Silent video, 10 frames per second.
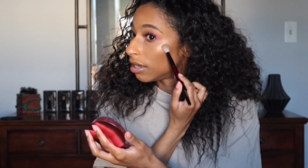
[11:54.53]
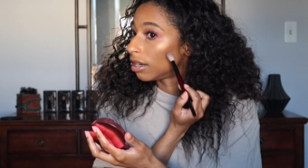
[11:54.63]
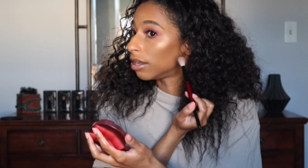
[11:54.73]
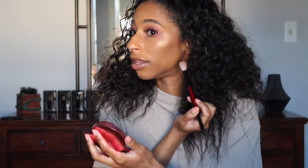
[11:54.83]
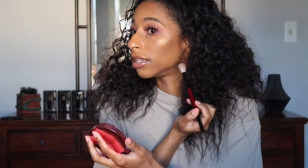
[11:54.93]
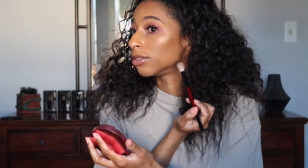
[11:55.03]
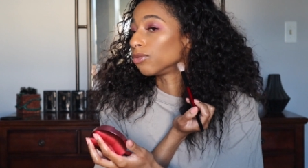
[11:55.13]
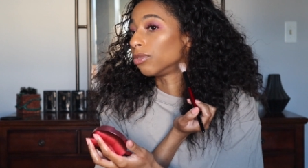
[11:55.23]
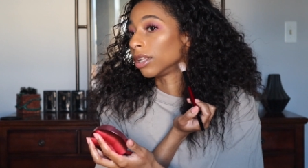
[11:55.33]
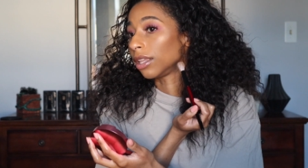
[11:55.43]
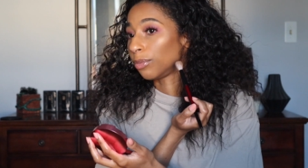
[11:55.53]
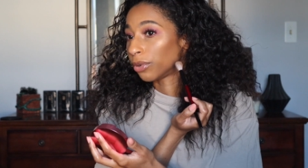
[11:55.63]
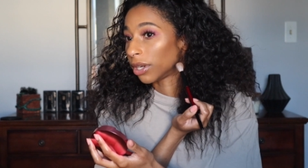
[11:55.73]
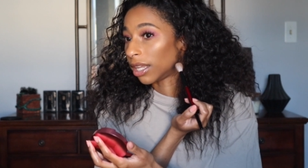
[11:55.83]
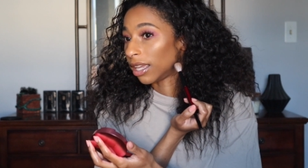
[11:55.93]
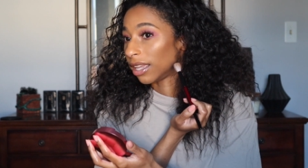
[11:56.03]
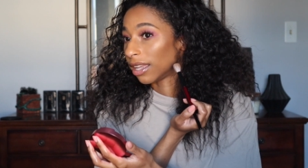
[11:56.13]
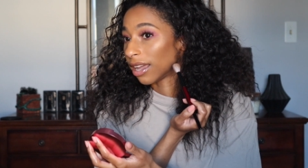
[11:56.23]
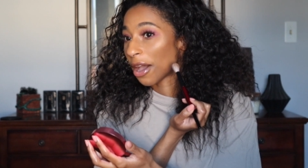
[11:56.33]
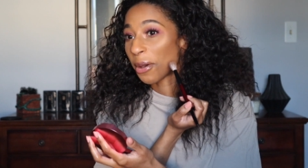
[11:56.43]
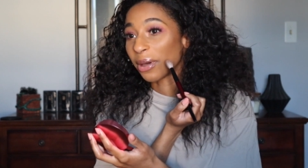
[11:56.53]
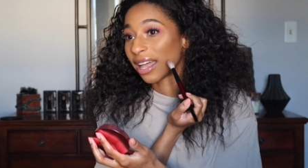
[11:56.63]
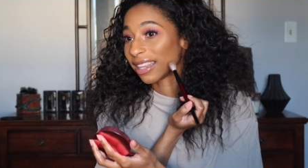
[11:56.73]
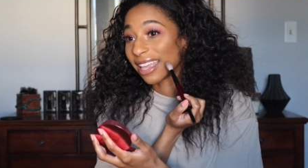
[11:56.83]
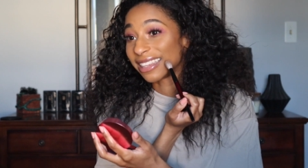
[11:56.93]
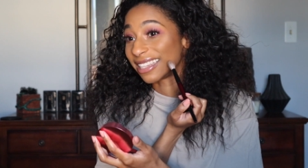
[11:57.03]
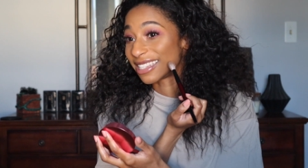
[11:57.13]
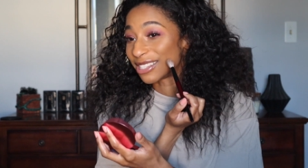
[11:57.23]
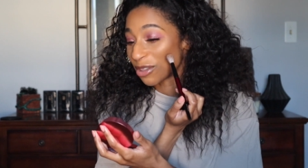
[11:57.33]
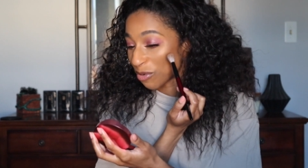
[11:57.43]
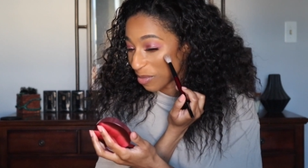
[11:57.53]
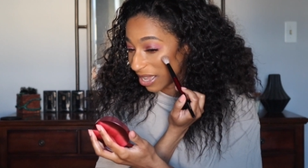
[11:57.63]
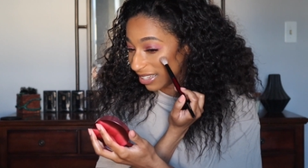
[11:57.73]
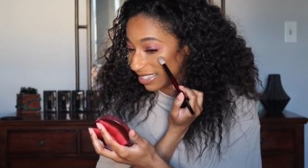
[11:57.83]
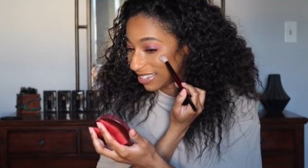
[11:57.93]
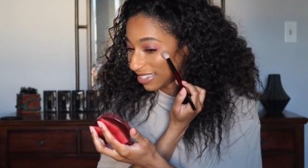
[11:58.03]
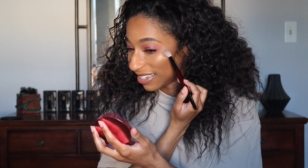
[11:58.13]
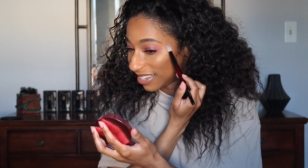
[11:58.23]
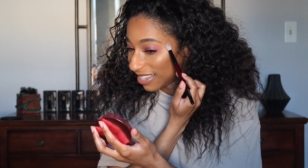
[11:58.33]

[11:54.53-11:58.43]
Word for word: Oh, that's really pretty. Oh, I like this so much.